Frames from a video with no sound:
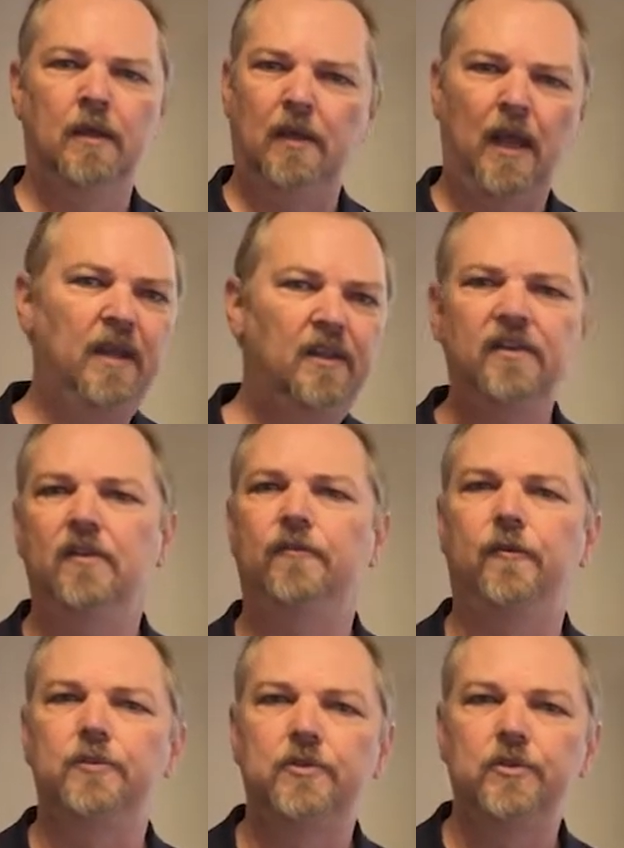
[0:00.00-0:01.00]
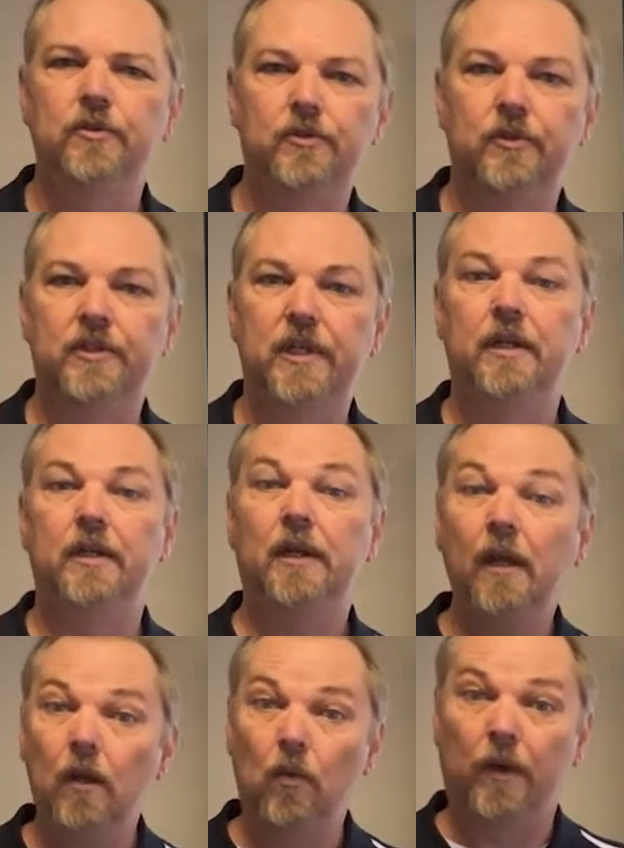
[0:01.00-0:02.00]
Anything from 2 to 10
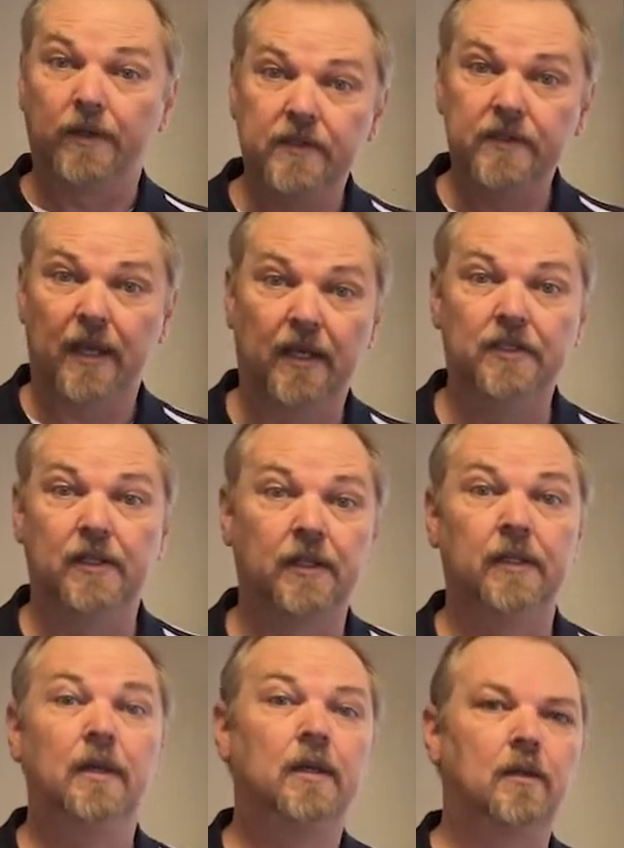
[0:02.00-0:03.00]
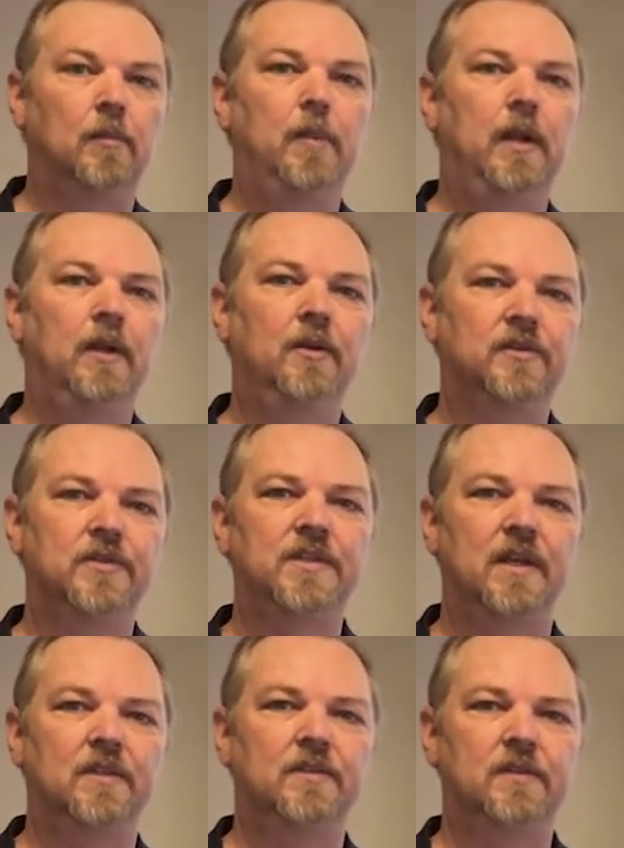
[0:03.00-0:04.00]
kilowatts actually, depending on the
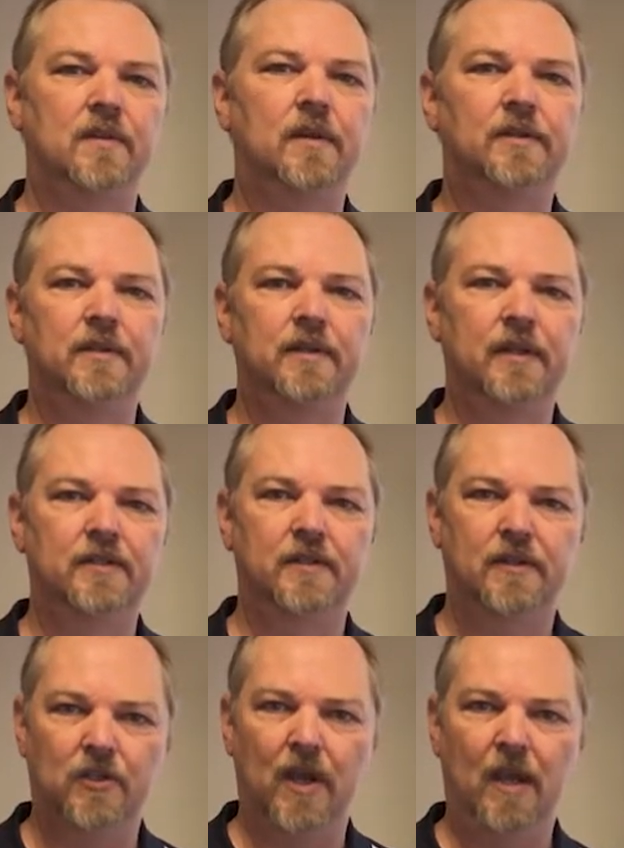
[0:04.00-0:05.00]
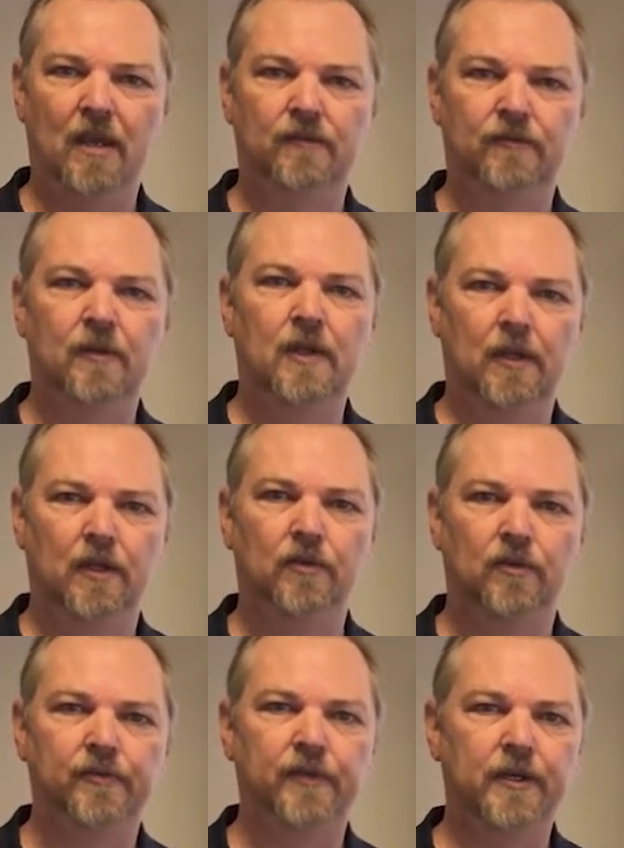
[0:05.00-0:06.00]
size of the alternator that you have in
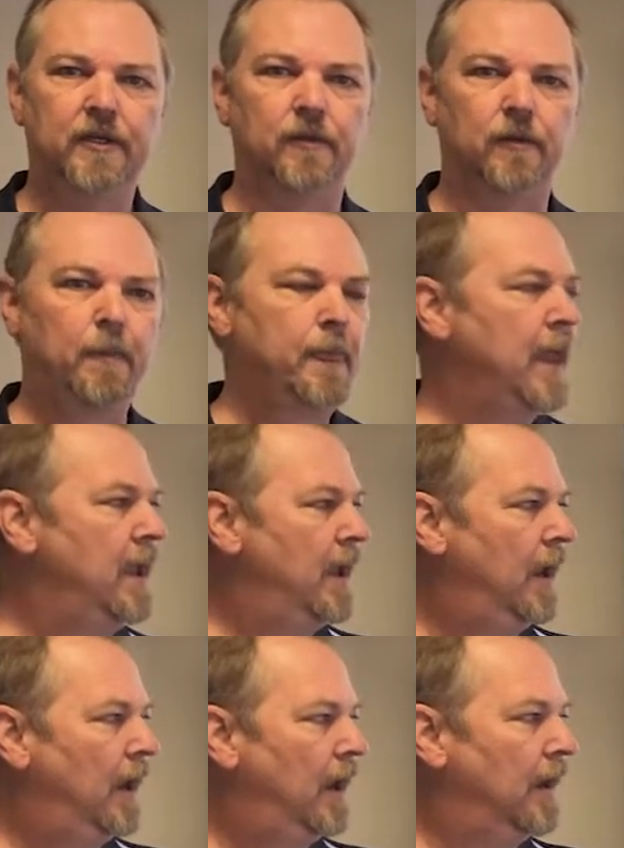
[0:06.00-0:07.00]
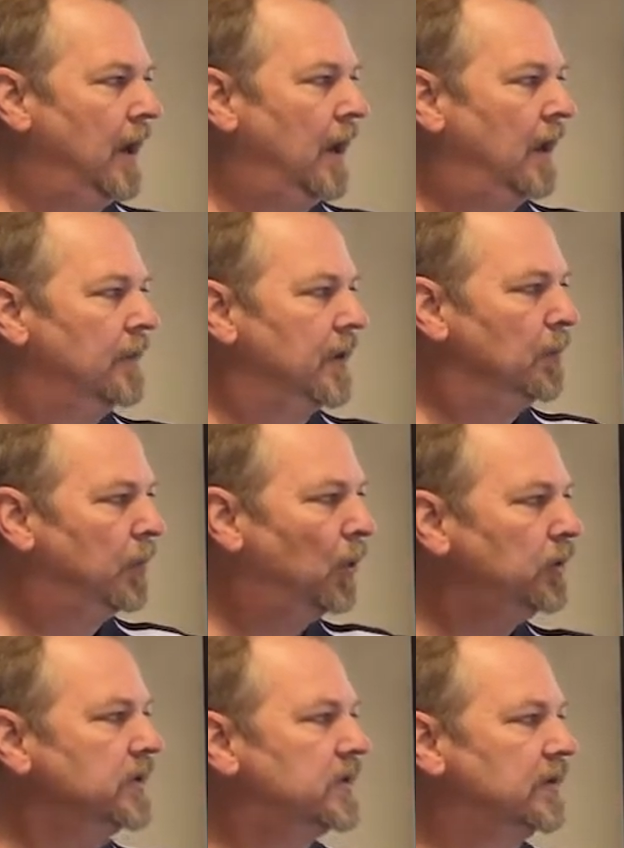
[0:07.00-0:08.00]
your vehicle. Now, the
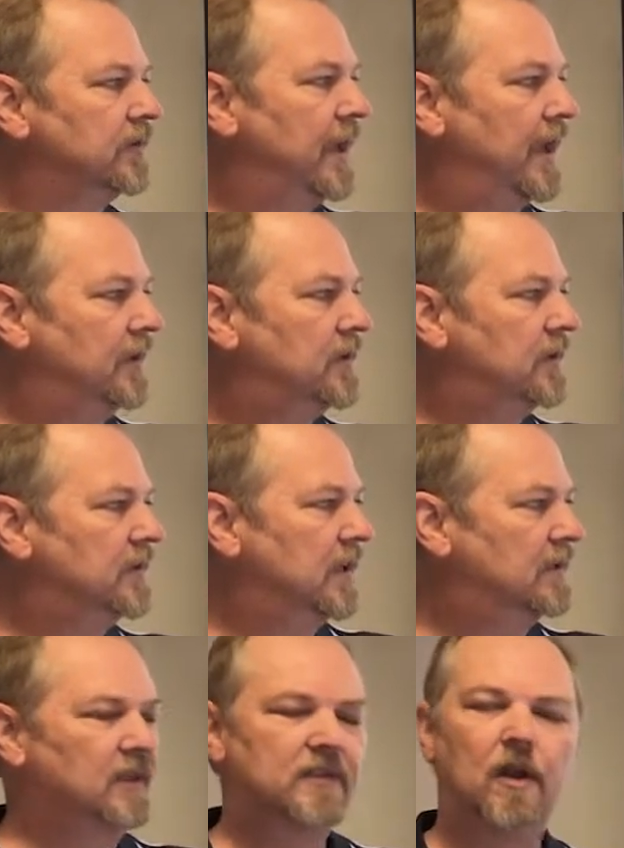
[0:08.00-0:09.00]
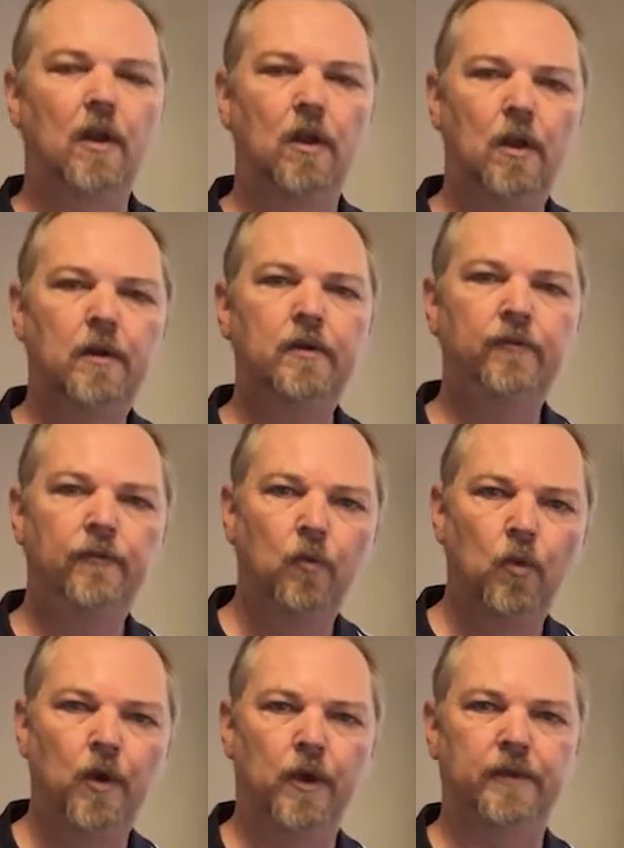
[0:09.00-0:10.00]
importance of that is that there's a lot of
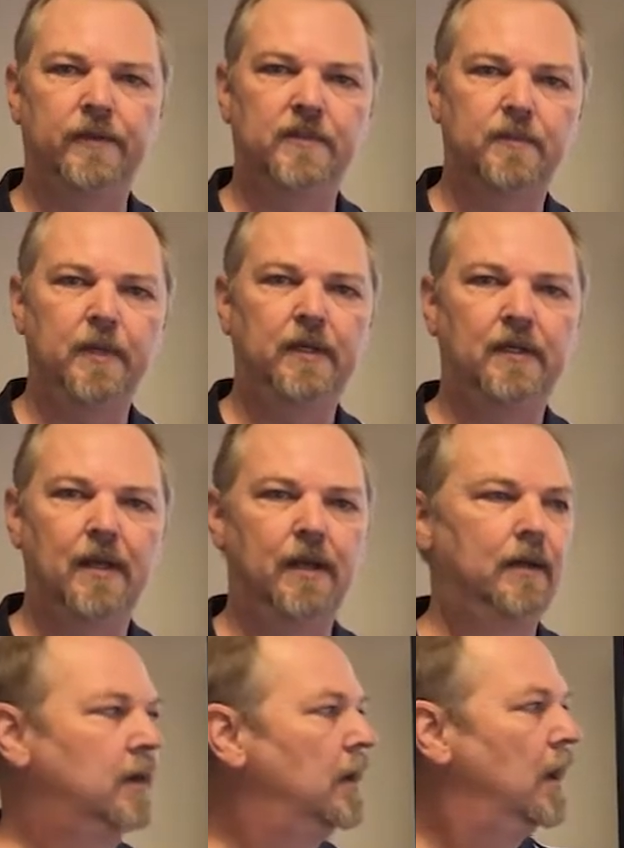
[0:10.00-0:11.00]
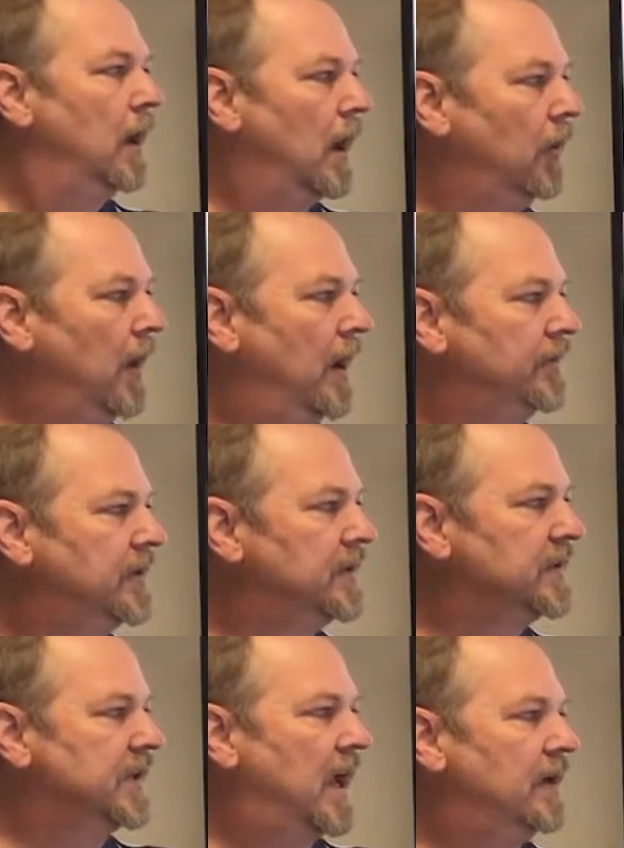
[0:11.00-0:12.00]
work that's been done around the
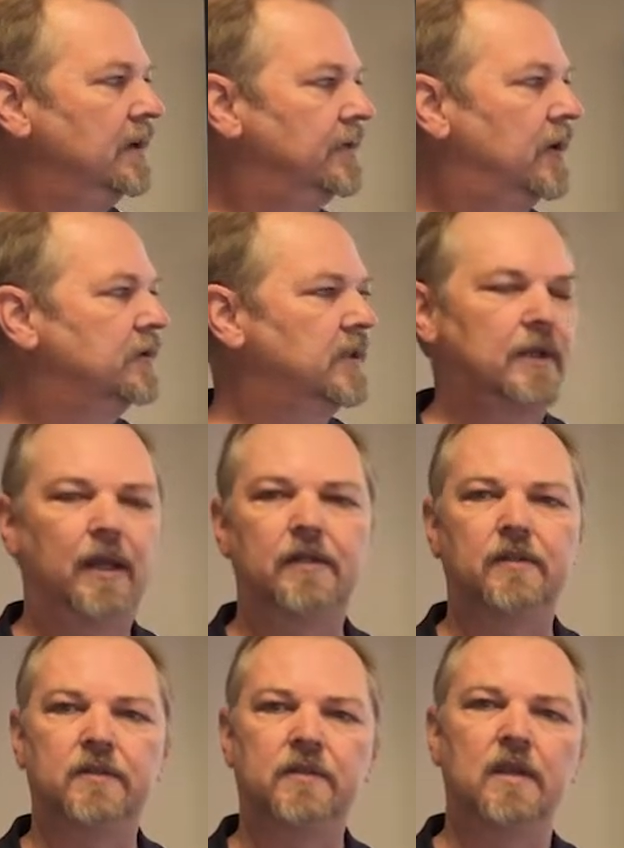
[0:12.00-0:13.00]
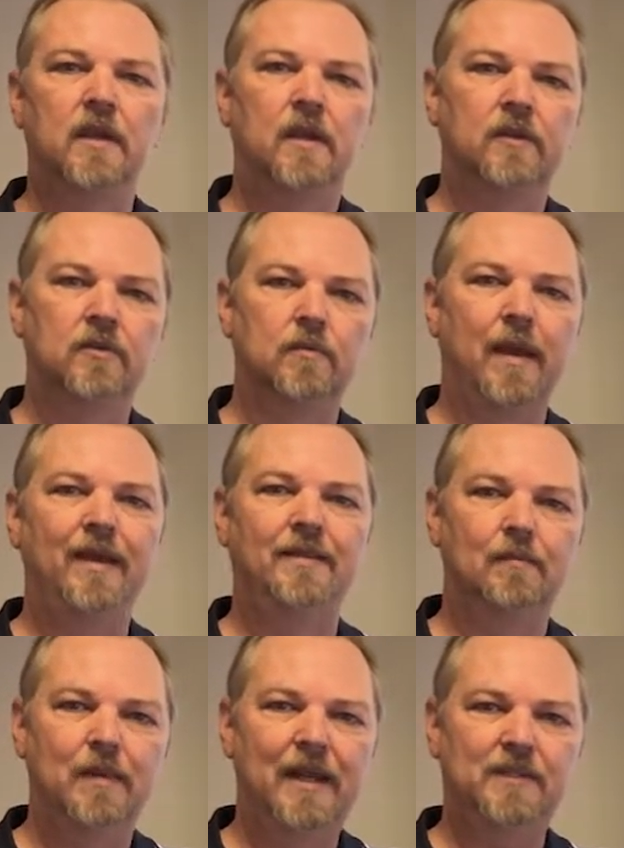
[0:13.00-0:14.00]
design of alternators to make
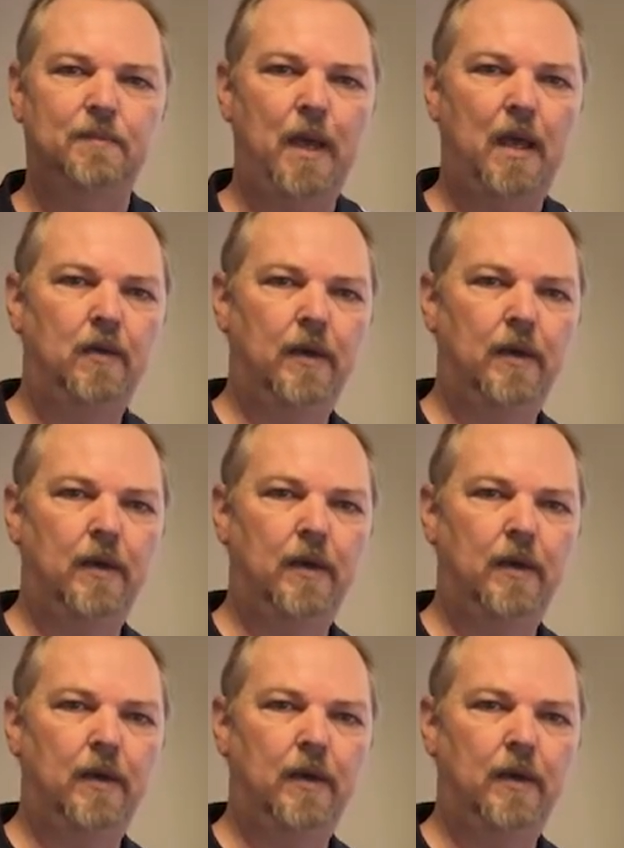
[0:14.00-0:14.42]
them less power